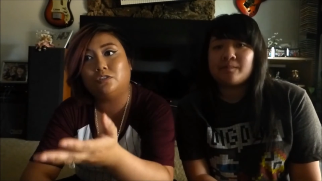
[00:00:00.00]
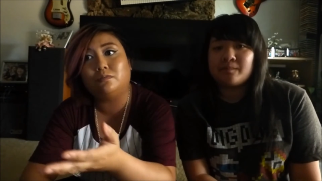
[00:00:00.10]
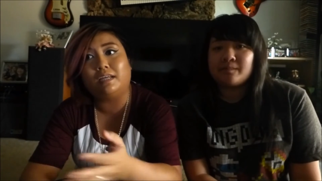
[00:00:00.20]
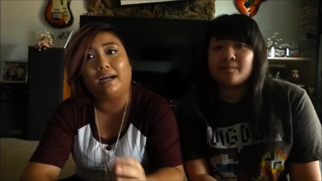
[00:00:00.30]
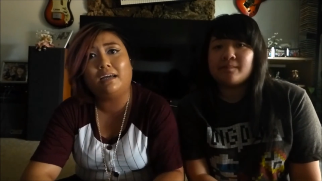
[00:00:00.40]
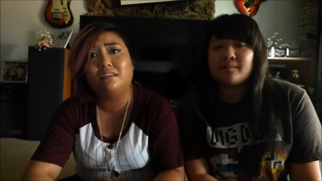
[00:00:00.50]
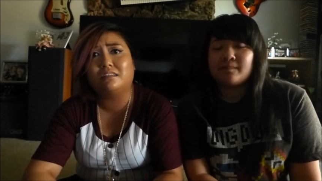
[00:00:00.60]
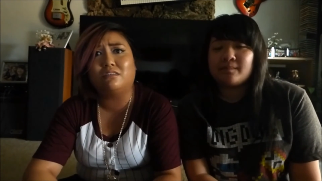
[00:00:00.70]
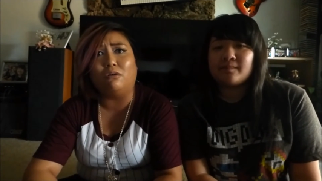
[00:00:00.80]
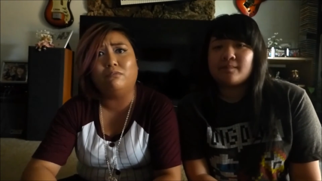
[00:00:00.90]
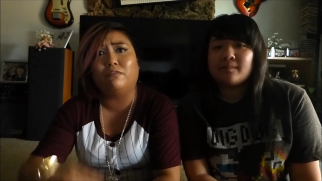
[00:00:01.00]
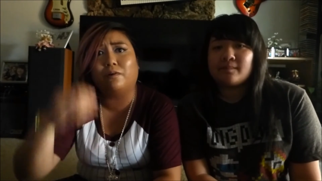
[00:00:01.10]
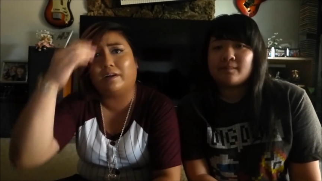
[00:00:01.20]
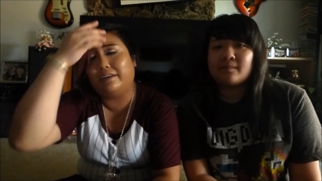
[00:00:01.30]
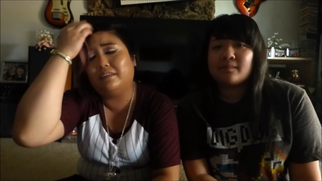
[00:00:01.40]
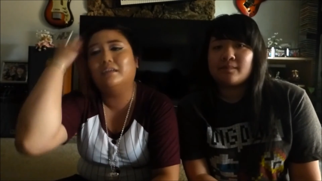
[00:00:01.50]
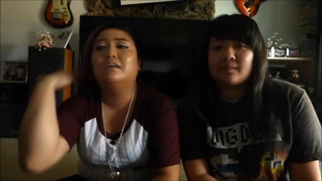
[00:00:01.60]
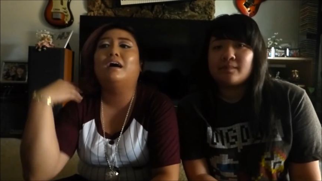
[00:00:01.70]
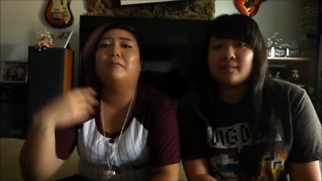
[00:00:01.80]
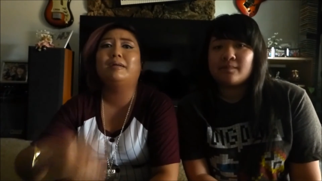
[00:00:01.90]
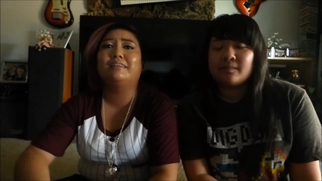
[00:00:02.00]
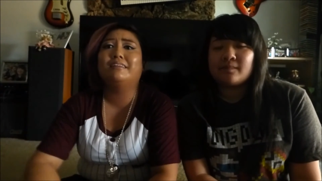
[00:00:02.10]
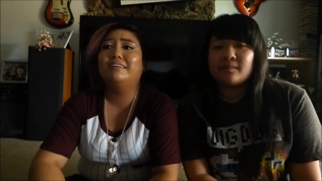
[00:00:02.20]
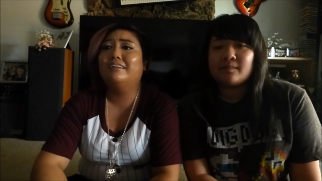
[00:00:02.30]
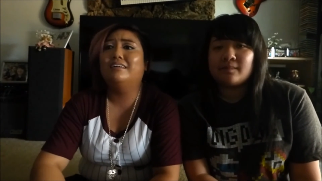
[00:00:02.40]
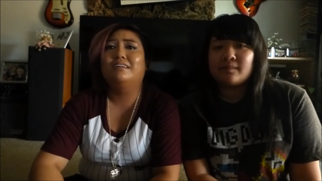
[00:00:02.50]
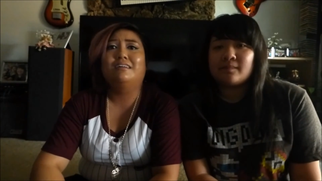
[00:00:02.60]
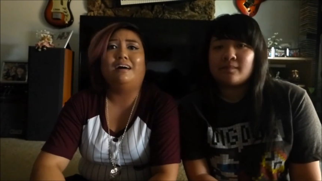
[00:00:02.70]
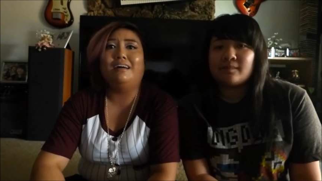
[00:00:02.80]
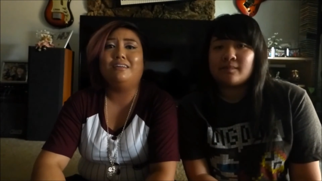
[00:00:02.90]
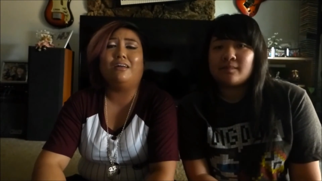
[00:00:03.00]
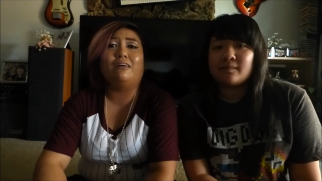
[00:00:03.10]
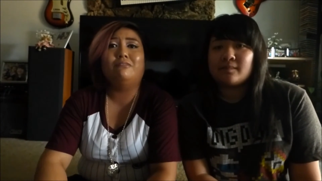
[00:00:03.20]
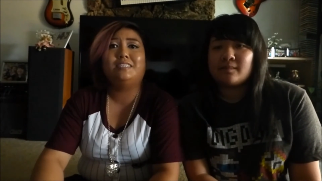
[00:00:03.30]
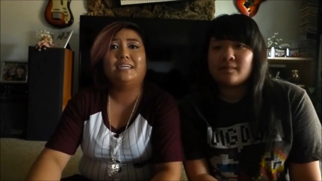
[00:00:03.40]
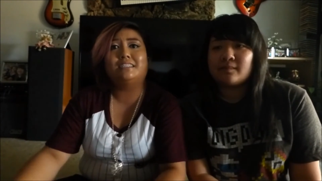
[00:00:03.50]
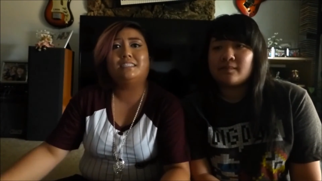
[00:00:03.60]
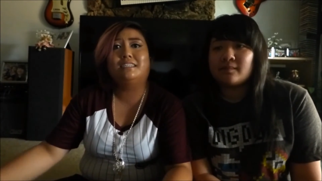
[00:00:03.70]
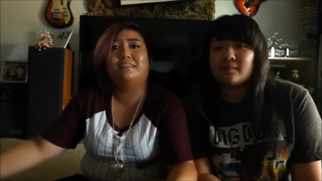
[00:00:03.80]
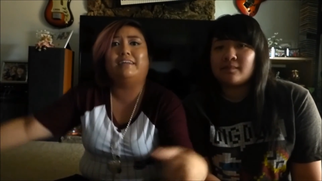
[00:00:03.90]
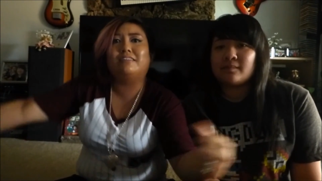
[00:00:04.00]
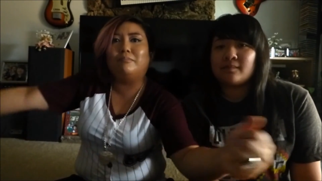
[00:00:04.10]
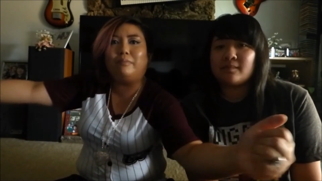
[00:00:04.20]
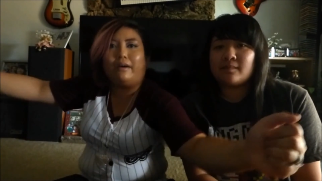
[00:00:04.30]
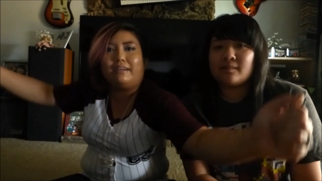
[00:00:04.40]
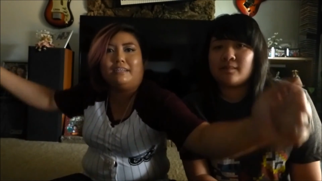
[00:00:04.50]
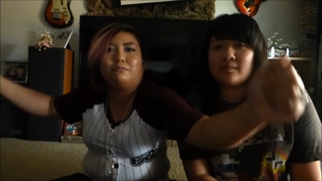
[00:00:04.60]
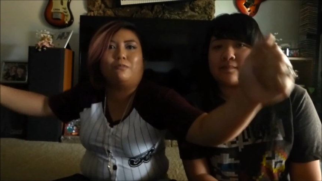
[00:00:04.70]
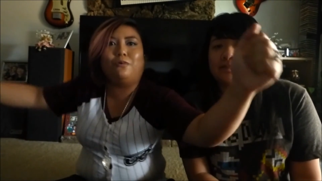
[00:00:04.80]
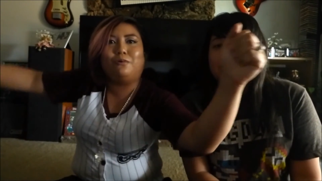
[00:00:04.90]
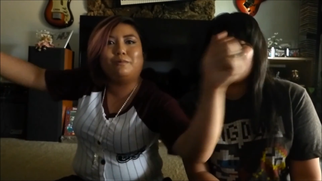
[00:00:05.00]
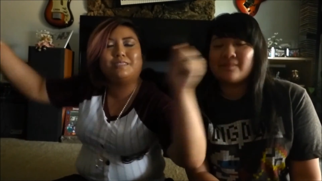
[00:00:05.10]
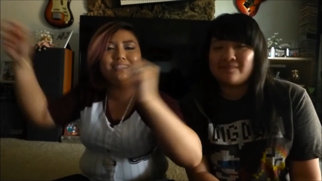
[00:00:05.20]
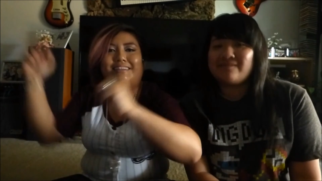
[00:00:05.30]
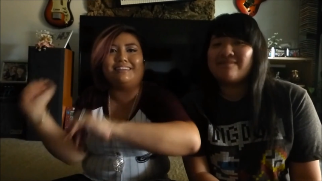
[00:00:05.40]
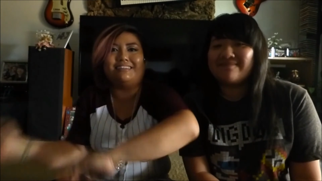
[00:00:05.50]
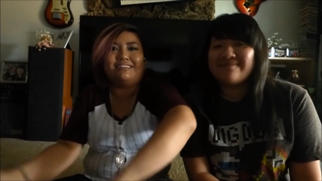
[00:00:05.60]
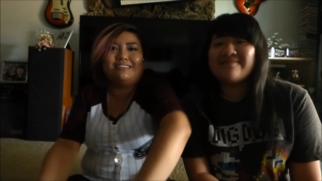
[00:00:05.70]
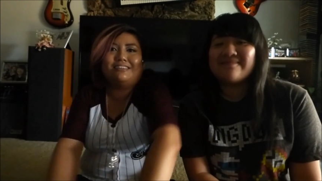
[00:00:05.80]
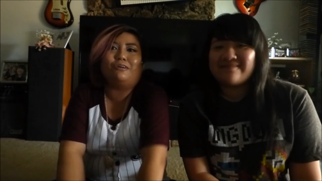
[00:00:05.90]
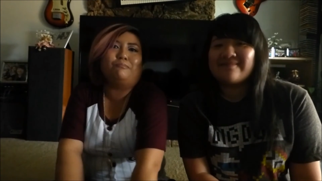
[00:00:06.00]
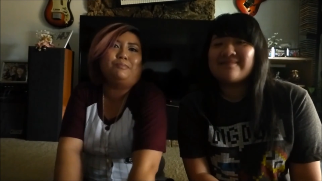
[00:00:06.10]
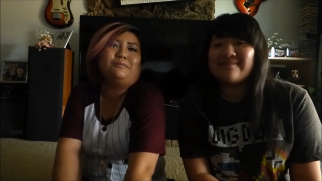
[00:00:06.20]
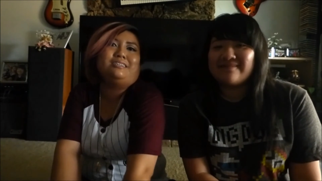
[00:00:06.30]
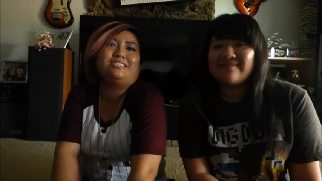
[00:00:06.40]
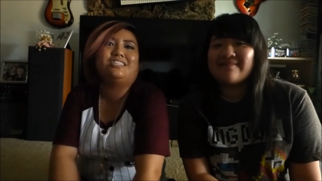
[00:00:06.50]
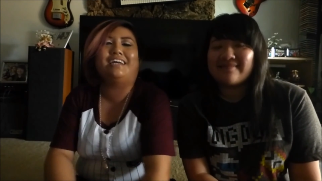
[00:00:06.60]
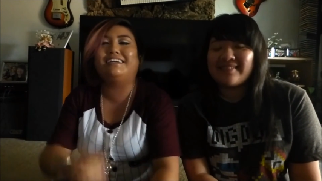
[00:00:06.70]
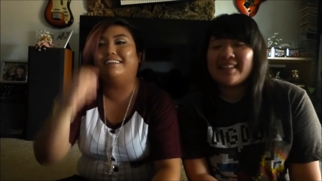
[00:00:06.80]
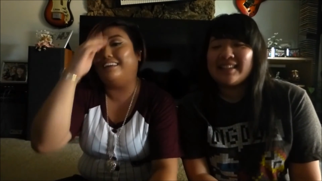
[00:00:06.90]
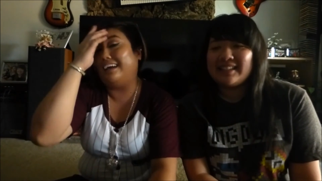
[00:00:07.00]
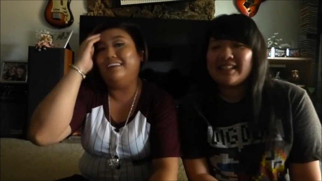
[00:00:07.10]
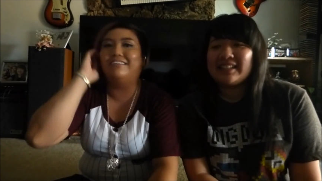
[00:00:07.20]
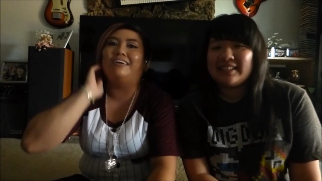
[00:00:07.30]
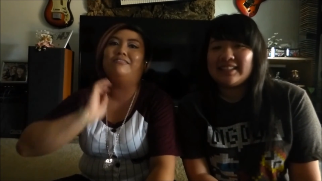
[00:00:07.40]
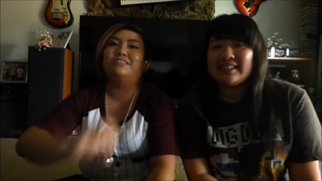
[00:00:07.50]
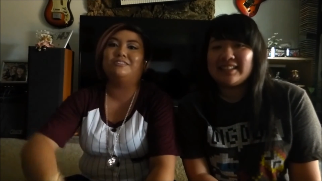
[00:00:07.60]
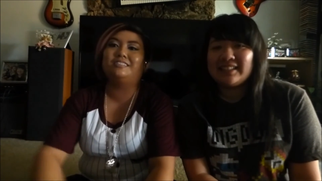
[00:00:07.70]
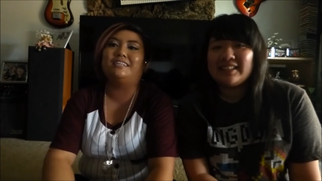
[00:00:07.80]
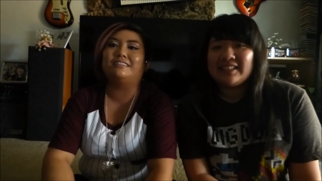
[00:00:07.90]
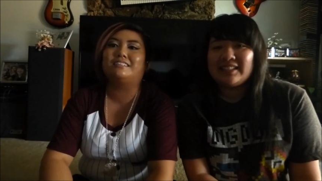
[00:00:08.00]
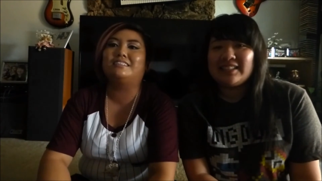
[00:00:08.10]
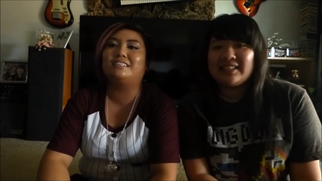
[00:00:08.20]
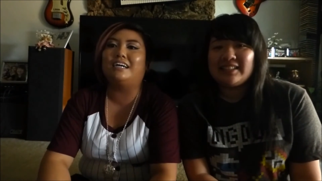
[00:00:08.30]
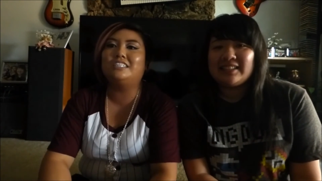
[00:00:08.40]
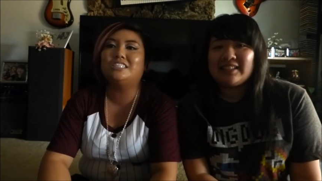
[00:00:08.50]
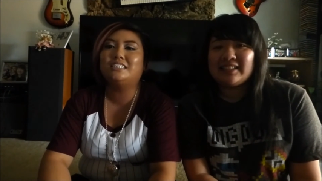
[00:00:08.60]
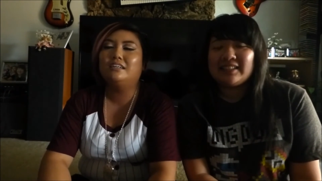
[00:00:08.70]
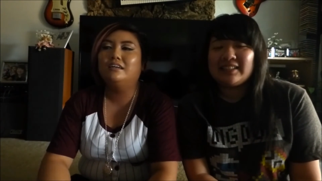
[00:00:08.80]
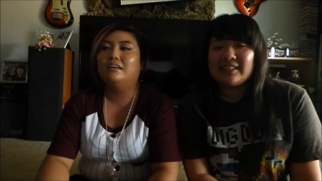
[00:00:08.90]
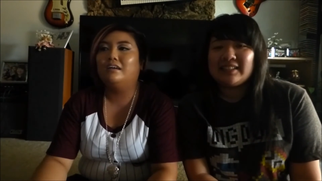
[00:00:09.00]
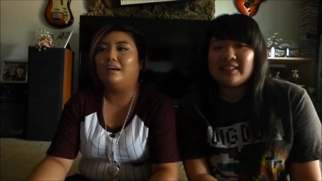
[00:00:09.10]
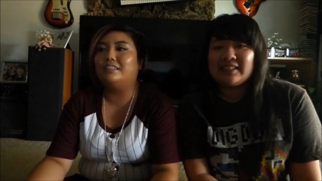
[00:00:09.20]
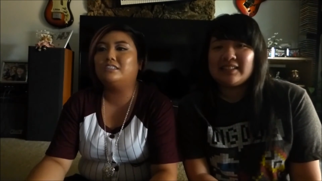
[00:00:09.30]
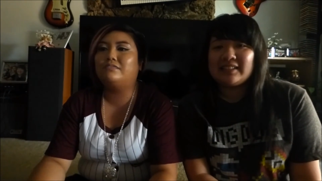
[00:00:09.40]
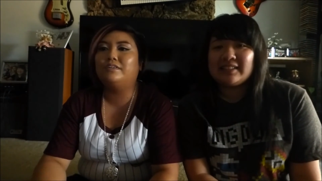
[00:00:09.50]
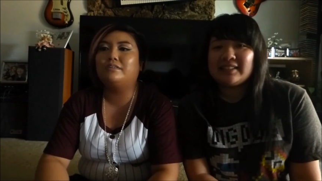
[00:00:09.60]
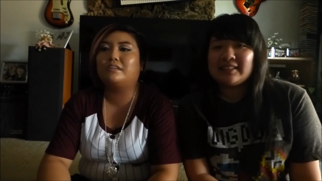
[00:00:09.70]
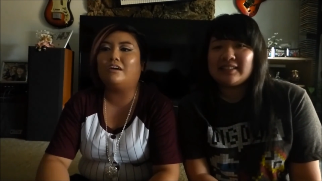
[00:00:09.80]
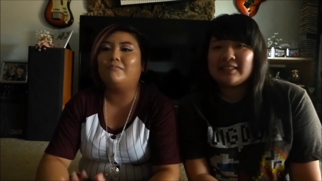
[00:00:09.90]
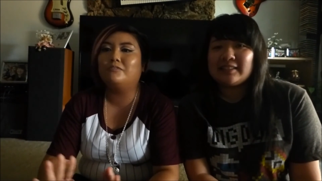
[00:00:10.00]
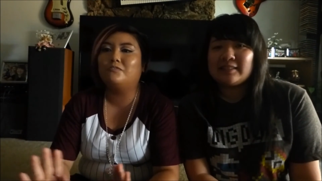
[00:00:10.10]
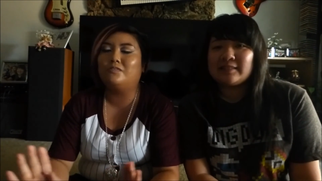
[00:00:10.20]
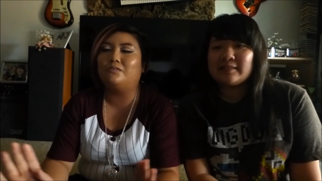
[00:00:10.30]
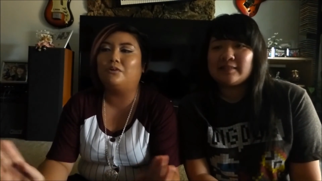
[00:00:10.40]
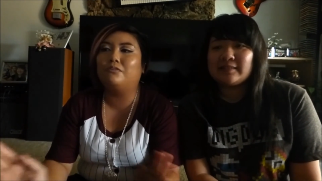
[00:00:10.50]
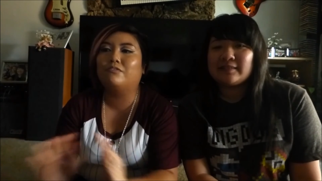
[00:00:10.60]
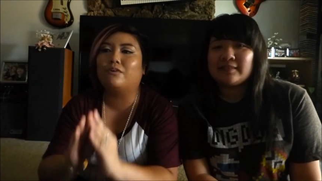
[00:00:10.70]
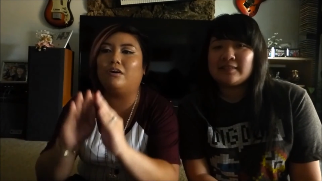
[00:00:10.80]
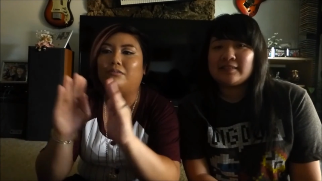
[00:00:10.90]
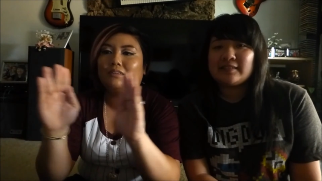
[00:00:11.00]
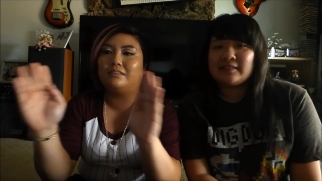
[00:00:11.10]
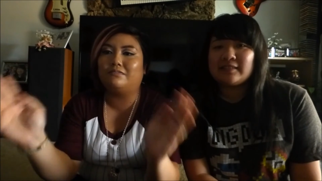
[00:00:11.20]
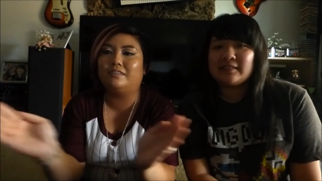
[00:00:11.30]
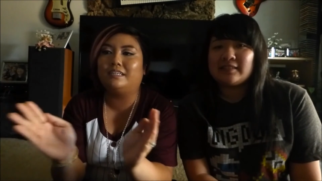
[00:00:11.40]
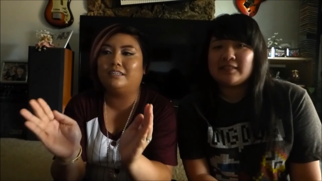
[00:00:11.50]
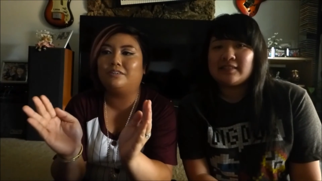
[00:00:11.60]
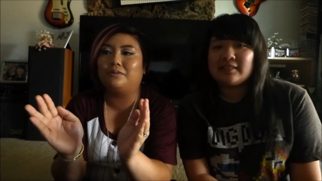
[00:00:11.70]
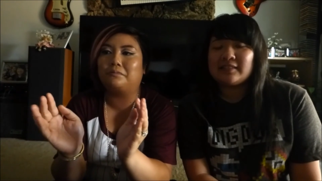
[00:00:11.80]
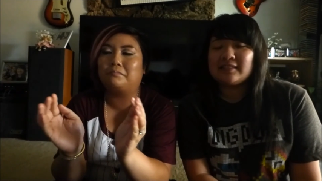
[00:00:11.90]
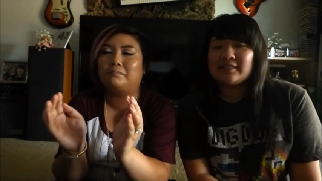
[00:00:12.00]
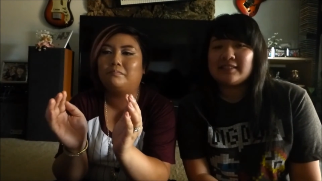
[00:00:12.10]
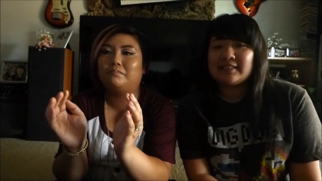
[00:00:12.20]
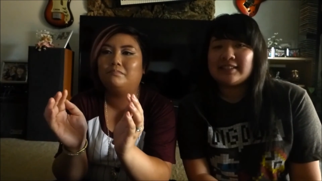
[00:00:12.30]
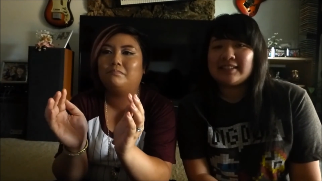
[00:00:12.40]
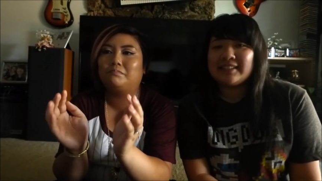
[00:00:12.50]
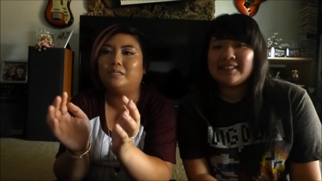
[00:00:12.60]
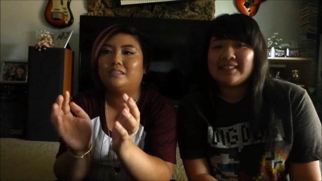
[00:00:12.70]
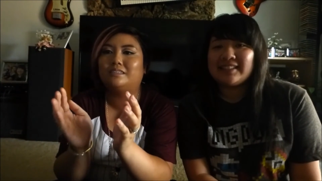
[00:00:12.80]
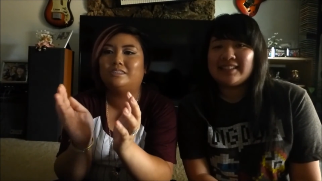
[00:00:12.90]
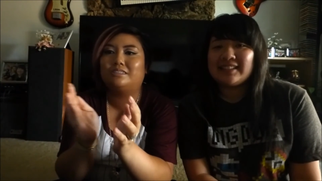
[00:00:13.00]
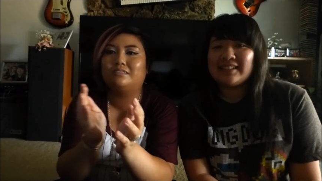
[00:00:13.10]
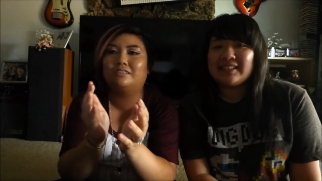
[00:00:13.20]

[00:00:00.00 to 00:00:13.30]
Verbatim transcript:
Speaker 1: and do that, go for it. I mean, I love dancing like the body rolls and the, the booty shaking. Like I love those dances. I just I just feel uncomfortable overall with the video because